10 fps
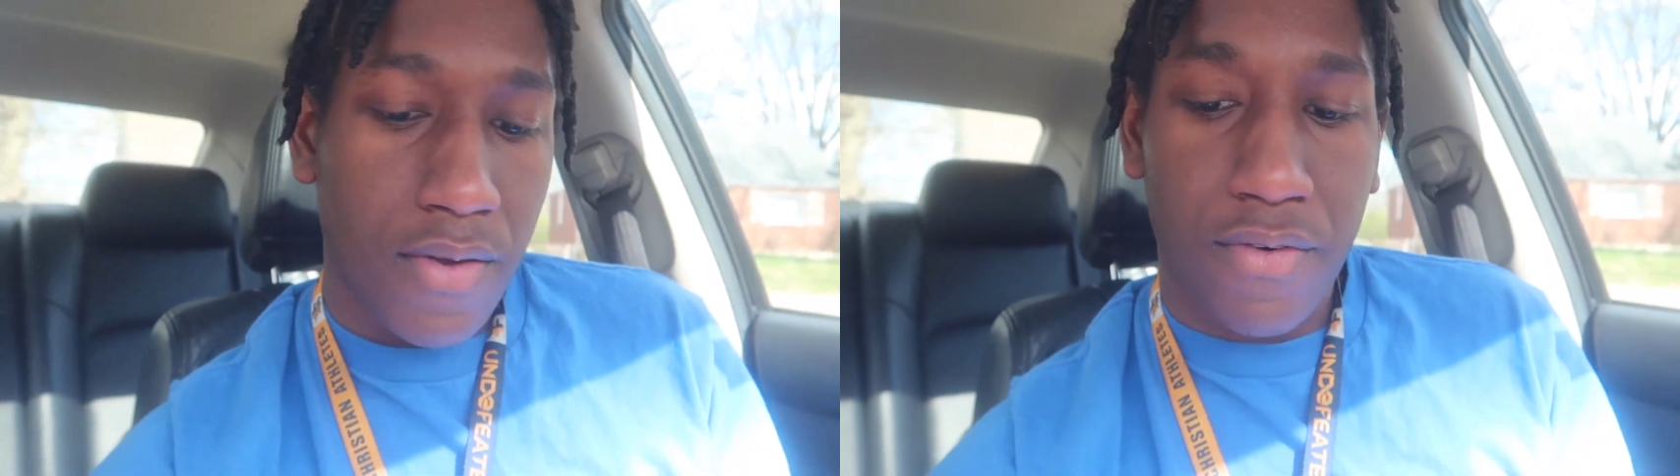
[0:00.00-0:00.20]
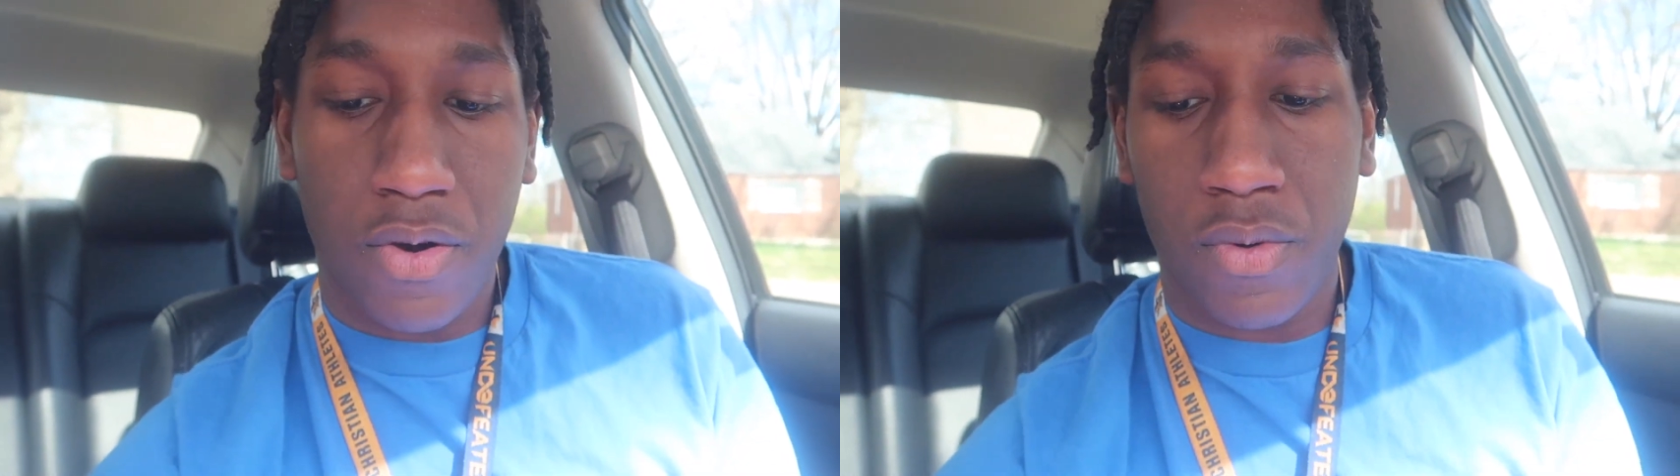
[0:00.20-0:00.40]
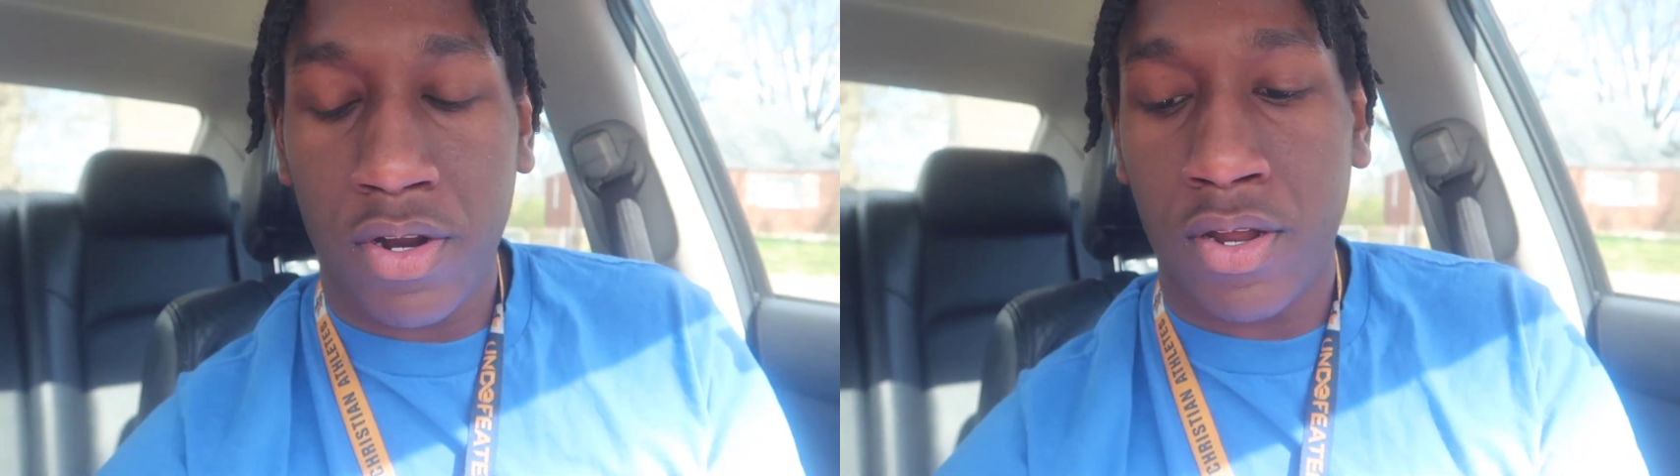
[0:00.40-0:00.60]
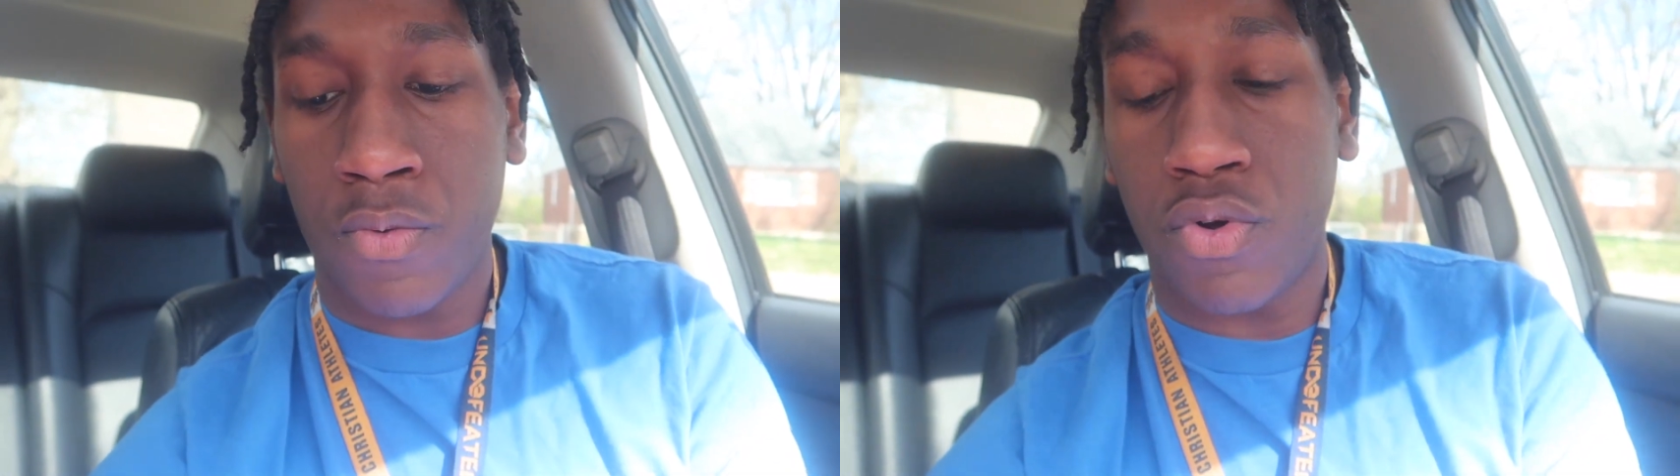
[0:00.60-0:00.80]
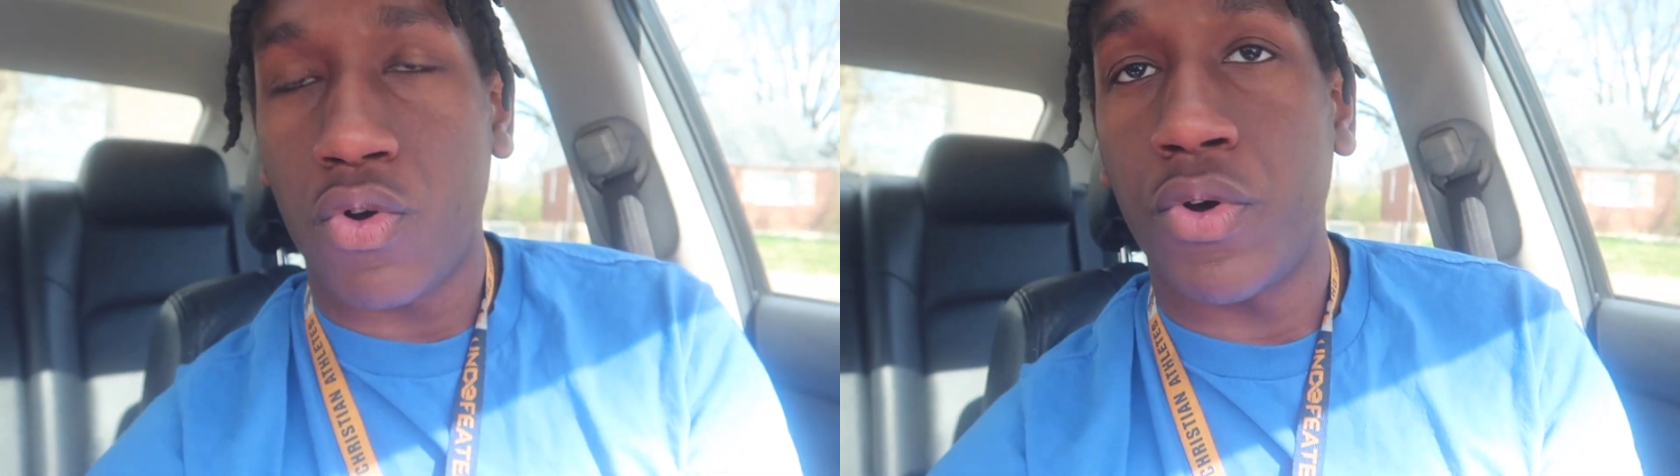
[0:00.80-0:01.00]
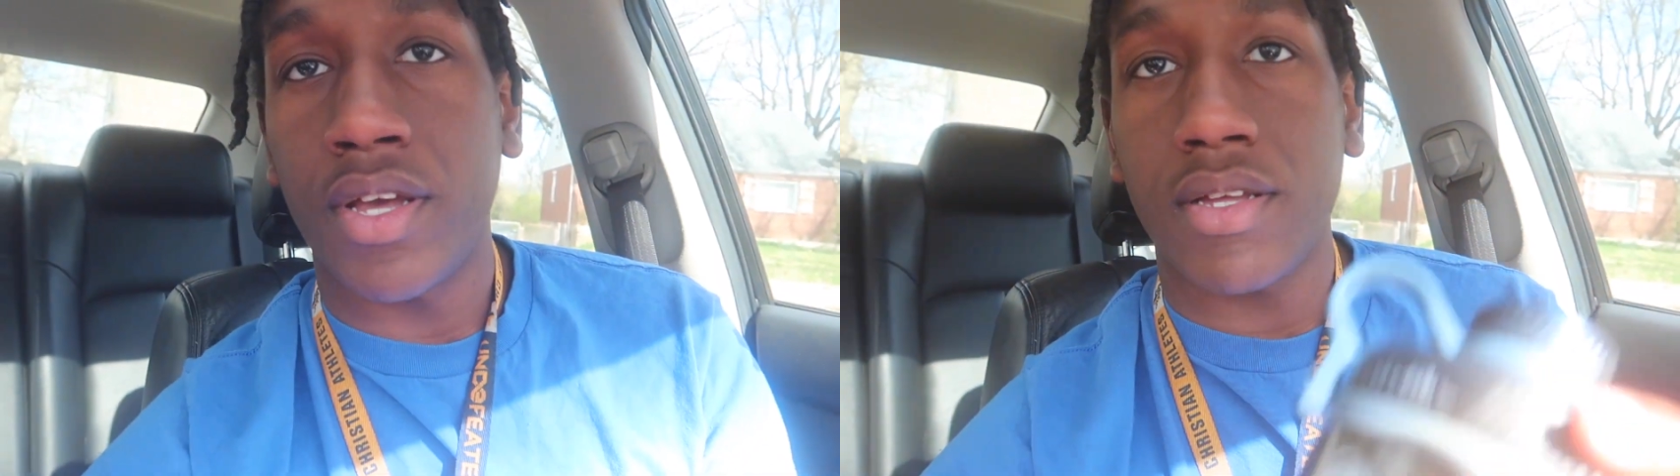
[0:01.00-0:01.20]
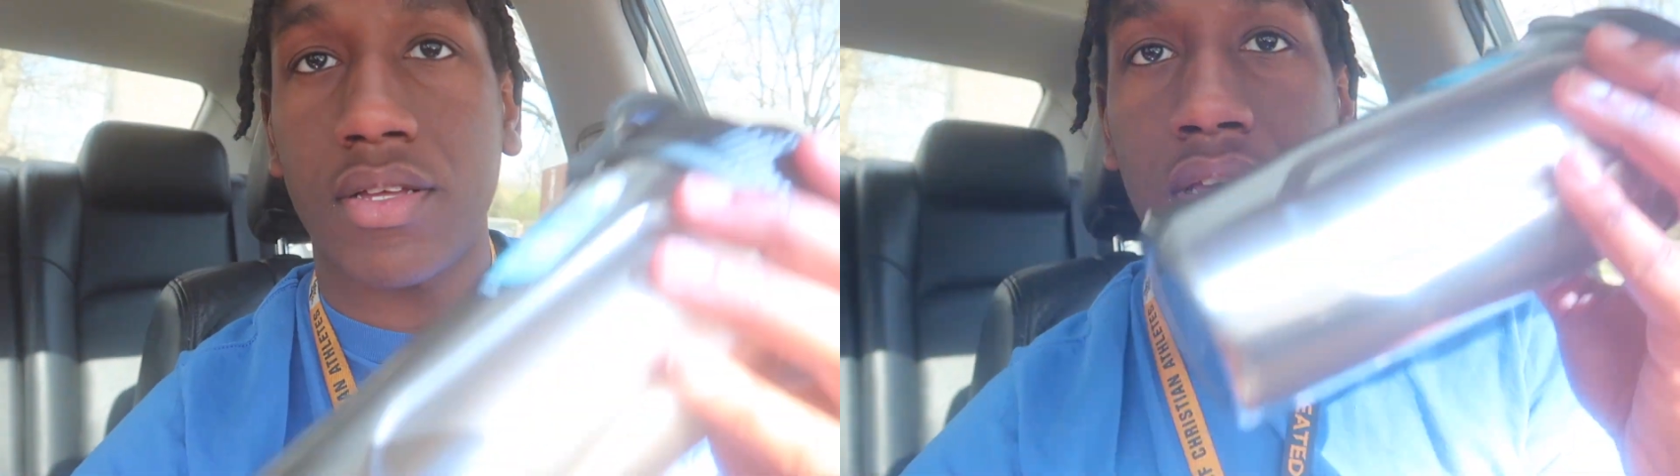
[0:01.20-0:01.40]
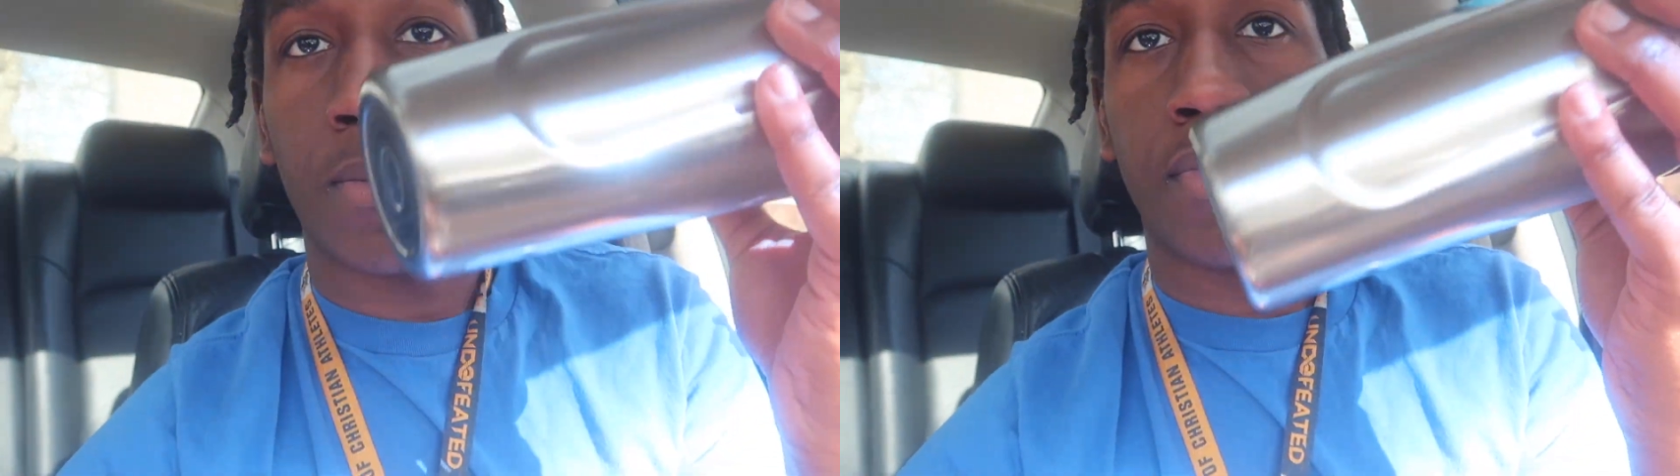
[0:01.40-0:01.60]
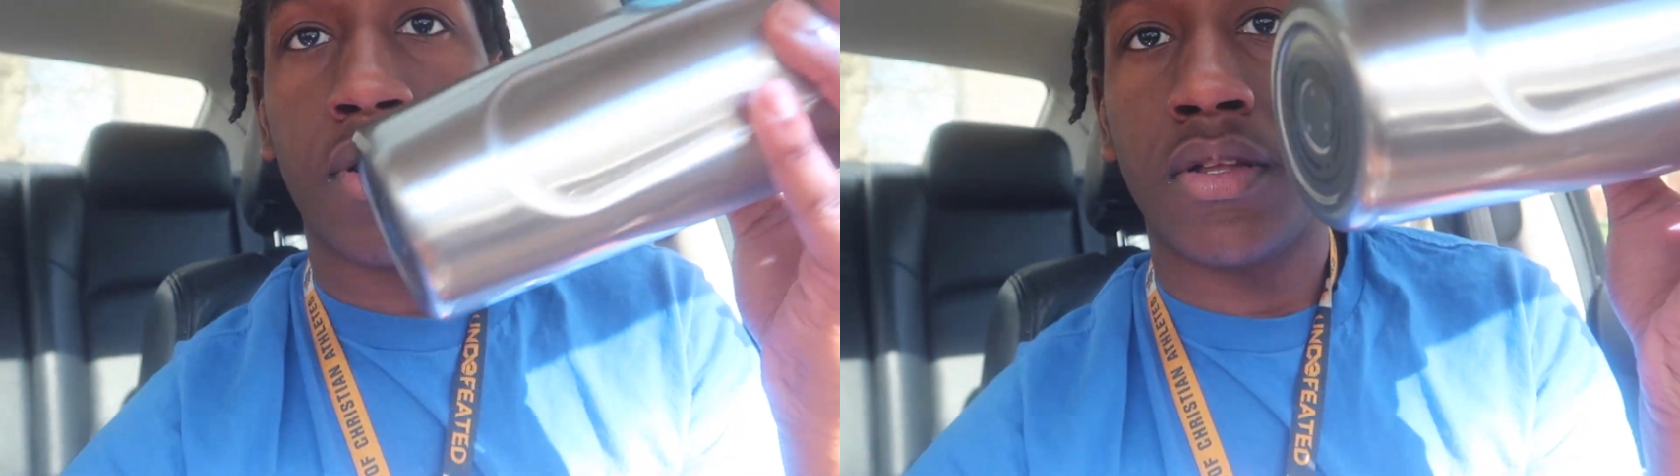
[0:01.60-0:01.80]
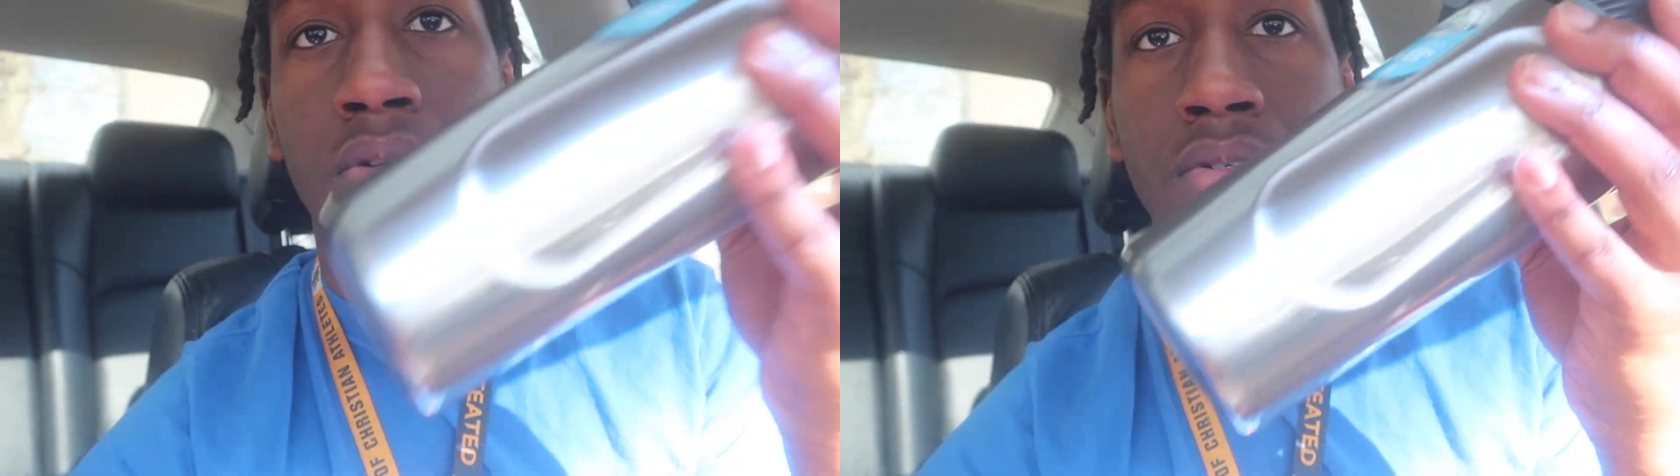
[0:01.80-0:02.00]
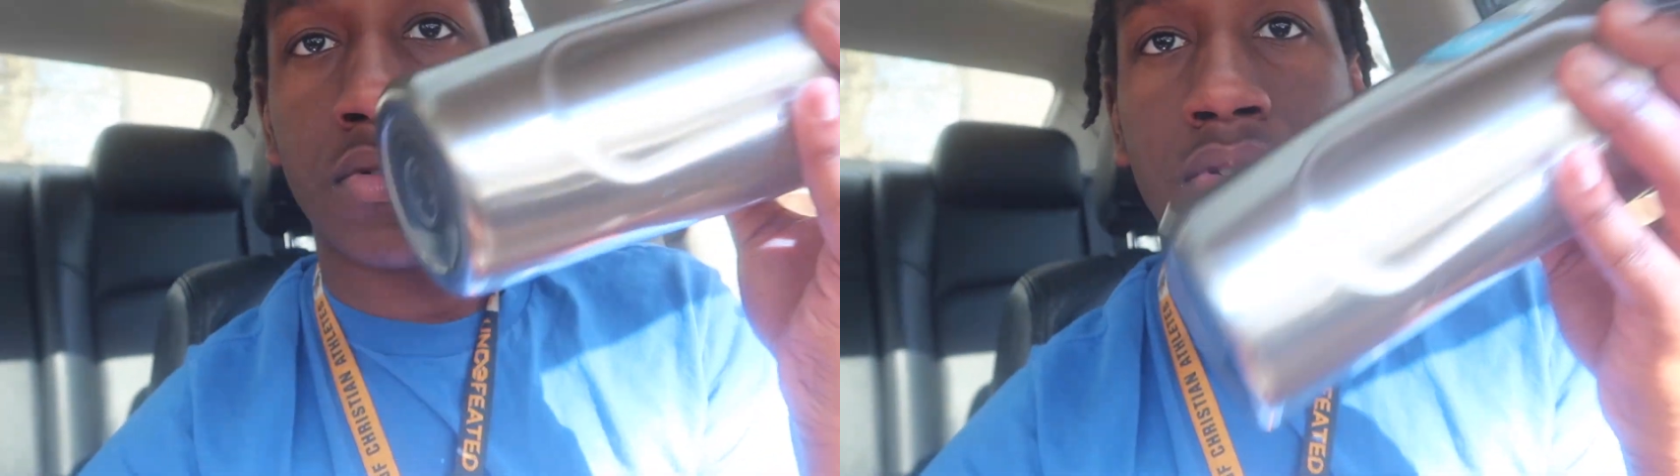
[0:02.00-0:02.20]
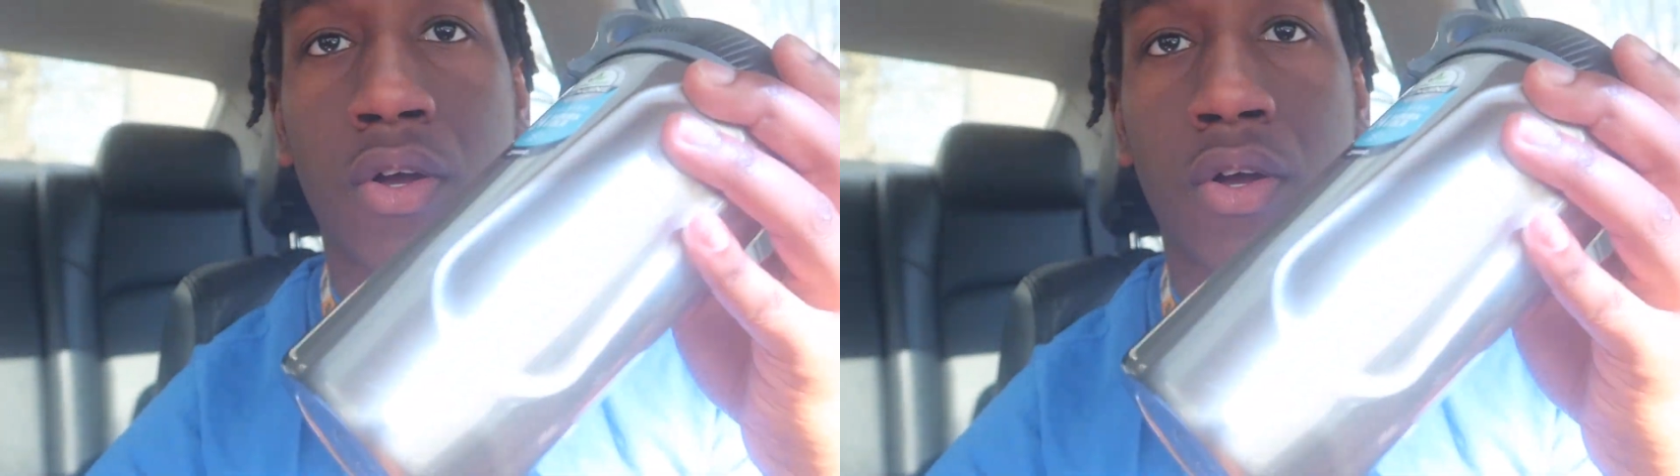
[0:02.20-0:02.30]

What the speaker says: finna run in real quick, give me a little,